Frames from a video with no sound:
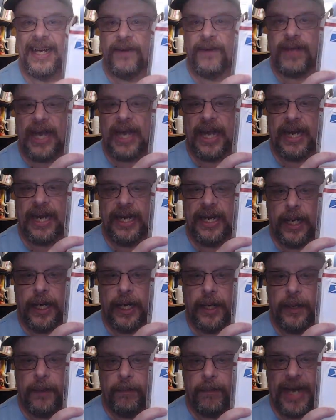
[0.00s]
I've got an
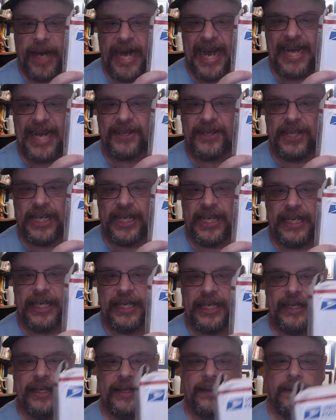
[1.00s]

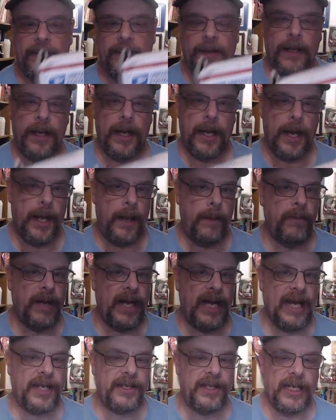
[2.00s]
unboxing.
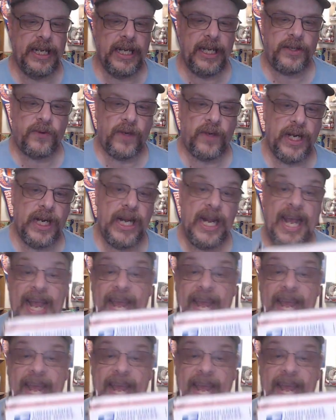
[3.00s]
Unboxing, that's right.